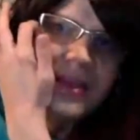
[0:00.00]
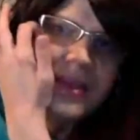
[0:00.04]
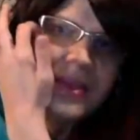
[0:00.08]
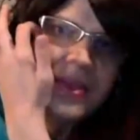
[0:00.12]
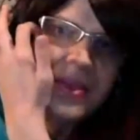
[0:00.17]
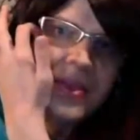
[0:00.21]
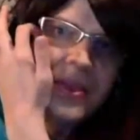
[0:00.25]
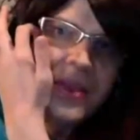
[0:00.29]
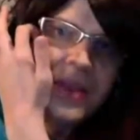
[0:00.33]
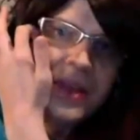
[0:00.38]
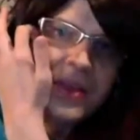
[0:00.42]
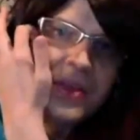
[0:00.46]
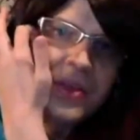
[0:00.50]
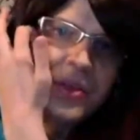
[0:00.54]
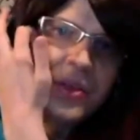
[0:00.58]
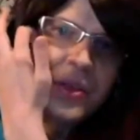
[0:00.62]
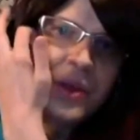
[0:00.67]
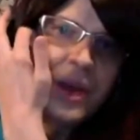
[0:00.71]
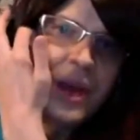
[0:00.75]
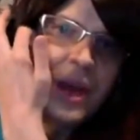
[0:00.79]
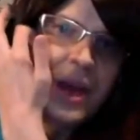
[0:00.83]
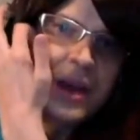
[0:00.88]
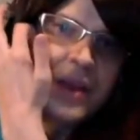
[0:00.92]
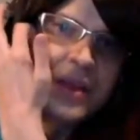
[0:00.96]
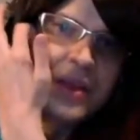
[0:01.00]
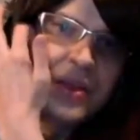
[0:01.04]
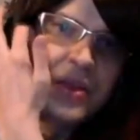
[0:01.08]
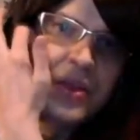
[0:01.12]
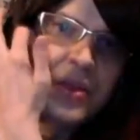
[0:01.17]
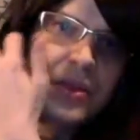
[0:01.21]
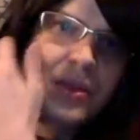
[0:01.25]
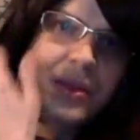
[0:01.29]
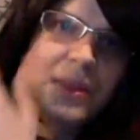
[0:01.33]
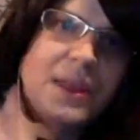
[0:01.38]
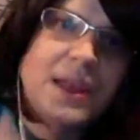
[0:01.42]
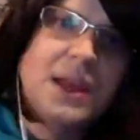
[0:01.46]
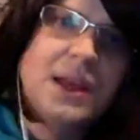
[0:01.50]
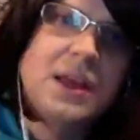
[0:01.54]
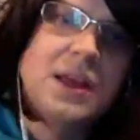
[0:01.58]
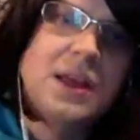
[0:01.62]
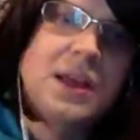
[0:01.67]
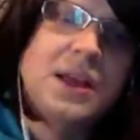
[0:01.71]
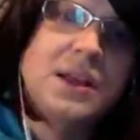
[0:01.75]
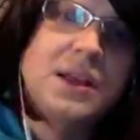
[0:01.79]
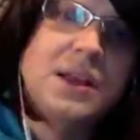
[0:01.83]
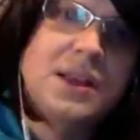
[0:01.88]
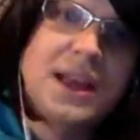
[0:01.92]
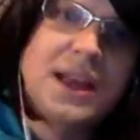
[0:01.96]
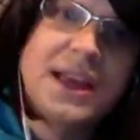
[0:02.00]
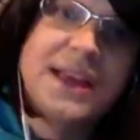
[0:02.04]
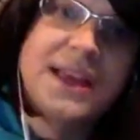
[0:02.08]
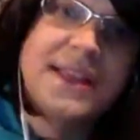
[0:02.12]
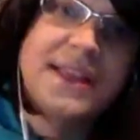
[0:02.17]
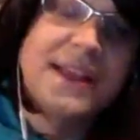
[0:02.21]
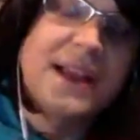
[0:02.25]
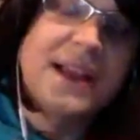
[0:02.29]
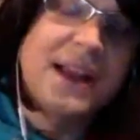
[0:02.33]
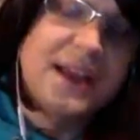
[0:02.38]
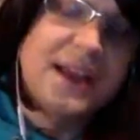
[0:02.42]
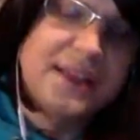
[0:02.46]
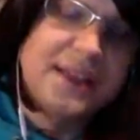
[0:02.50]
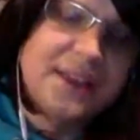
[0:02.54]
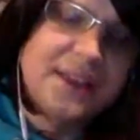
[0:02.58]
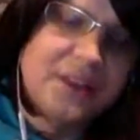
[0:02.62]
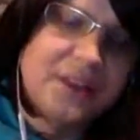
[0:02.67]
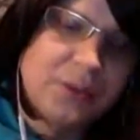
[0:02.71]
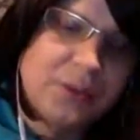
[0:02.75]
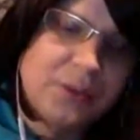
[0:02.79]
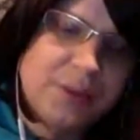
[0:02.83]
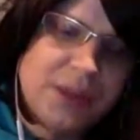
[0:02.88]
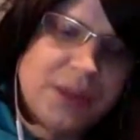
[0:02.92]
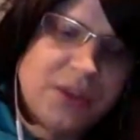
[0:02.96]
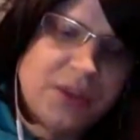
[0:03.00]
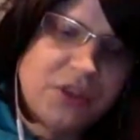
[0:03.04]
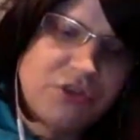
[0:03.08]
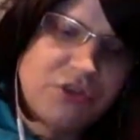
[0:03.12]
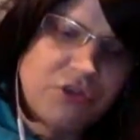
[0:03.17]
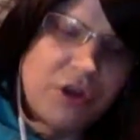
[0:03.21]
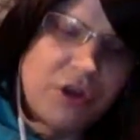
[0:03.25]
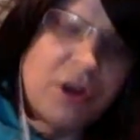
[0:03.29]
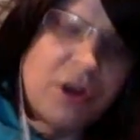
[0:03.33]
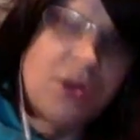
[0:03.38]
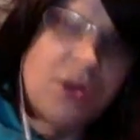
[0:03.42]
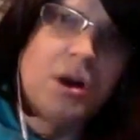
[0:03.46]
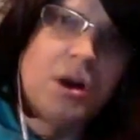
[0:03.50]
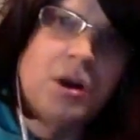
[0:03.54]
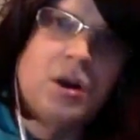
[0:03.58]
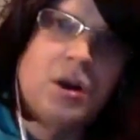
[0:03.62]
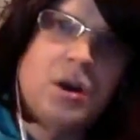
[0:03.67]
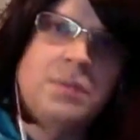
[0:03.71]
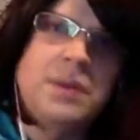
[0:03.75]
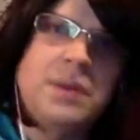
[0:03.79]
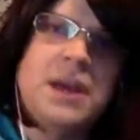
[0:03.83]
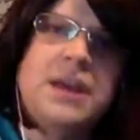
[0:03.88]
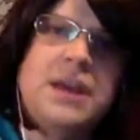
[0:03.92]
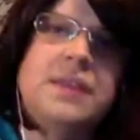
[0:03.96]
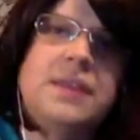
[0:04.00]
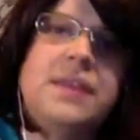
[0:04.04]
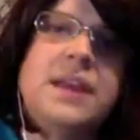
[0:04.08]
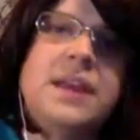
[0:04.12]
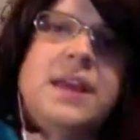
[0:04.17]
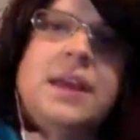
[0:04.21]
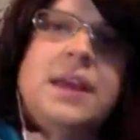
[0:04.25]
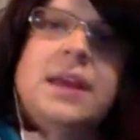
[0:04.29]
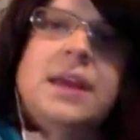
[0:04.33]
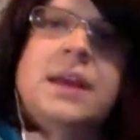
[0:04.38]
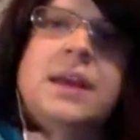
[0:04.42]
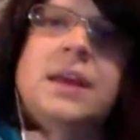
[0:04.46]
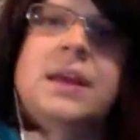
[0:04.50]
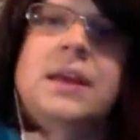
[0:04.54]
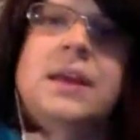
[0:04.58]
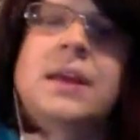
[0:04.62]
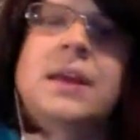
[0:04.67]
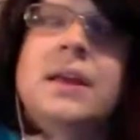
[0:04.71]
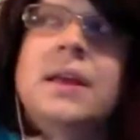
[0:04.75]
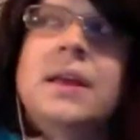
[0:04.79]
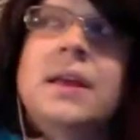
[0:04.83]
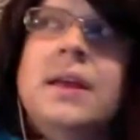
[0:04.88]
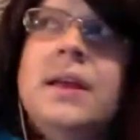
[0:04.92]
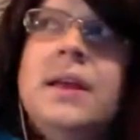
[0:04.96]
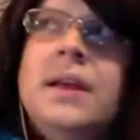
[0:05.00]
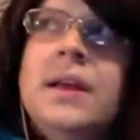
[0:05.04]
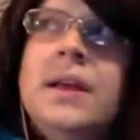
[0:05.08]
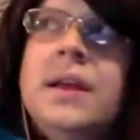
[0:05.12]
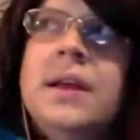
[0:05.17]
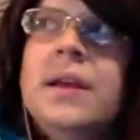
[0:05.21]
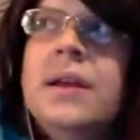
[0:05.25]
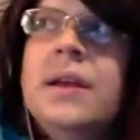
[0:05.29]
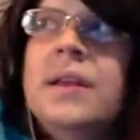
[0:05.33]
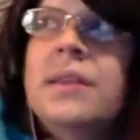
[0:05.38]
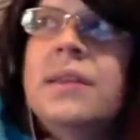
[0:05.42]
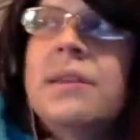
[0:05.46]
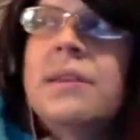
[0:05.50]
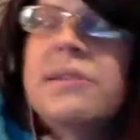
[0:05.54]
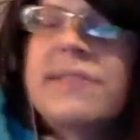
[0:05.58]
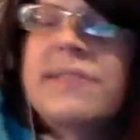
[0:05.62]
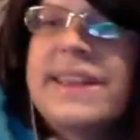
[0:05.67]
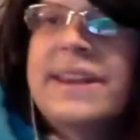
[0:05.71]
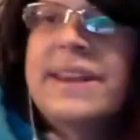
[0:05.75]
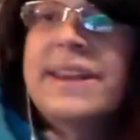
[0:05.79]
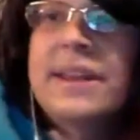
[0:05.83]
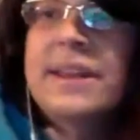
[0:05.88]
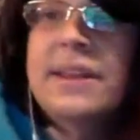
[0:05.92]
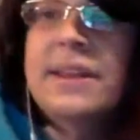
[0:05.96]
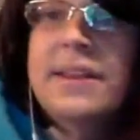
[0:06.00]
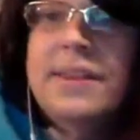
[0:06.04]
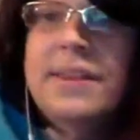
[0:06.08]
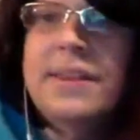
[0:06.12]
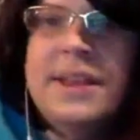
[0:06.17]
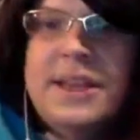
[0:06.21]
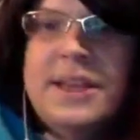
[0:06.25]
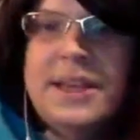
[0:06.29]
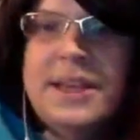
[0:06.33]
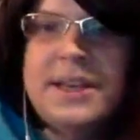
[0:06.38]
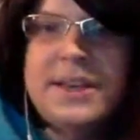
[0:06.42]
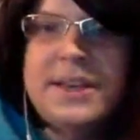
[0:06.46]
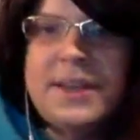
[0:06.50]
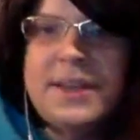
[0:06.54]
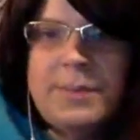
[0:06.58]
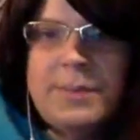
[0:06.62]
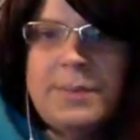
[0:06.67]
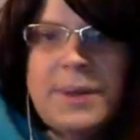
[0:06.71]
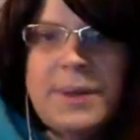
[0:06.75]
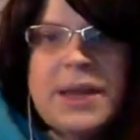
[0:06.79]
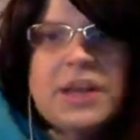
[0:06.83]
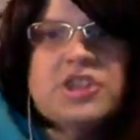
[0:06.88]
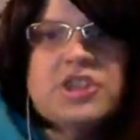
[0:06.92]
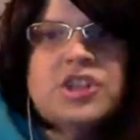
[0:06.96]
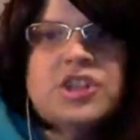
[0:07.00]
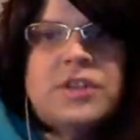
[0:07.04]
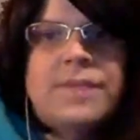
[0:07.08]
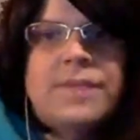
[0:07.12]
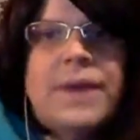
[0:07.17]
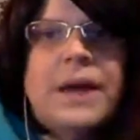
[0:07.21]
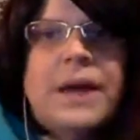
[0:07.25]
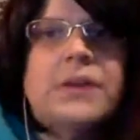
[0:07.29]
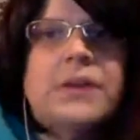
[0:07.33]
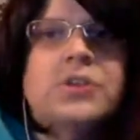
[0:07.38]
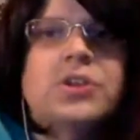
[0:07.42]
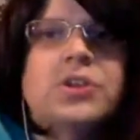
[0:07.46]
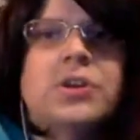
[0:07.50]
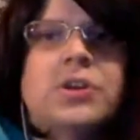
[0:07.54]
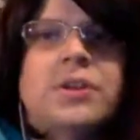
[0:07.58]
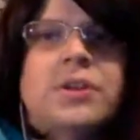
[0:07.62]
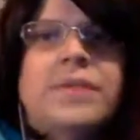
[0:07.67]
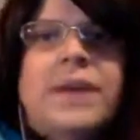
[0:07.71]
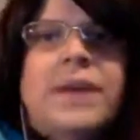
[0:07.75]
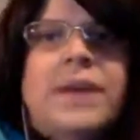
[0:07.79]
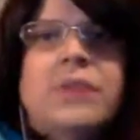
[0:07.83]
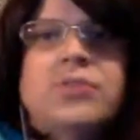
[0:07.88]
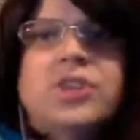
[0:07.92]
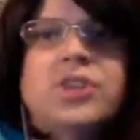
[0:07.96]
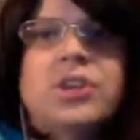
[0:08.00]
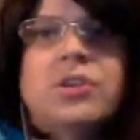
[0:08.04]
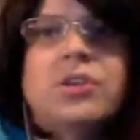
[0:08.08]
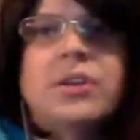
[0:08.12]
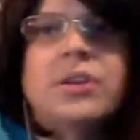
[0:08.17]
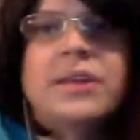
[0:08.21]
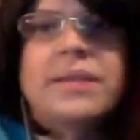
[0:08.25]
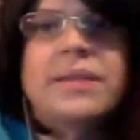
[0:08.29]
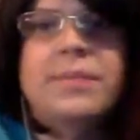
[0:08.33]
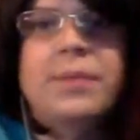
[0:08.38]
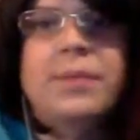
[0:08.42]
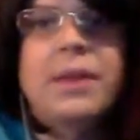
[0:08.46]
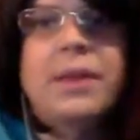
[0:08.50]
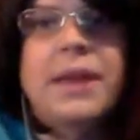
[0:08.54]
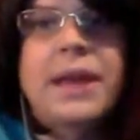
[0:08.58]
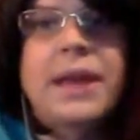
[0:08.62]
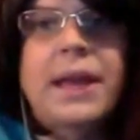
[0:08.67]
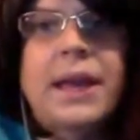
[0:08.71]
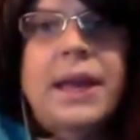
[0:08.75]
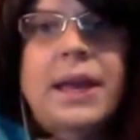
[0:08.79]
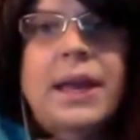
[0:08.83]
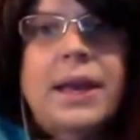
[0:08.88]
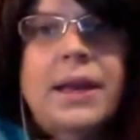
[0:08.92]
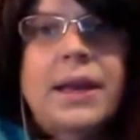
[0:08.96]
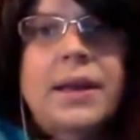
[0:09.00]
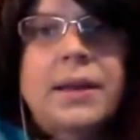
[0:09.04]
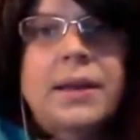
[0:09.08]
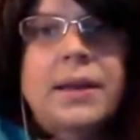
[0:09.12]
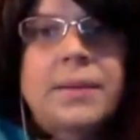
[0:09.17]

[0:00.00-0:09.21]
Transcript: think, like I said, I think they're being strong-armed. I think there's the intimidation factor of how Jared is playing